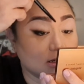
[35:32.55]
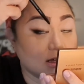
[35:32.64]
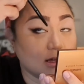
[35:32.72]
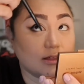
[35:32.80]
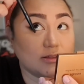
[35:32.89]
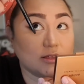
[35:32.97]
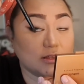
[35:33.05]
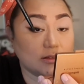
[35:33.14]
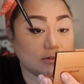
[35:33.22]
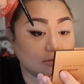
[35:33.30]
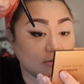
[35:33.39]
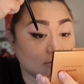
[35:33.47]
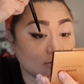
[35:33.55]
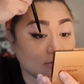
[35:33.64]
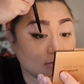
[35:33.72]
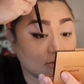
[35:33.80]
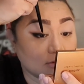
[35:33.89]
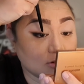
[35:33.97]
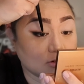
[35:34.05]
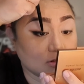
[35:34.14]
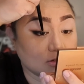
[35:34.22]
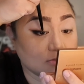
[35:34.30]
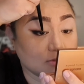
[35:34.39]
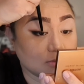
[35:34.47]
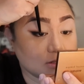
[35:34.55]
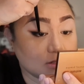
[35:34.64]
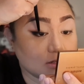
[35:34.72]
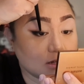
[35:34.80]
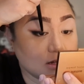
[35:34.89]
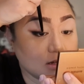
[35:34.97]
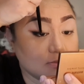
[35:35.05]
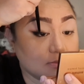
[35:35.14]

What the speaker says: And then pull it from the top.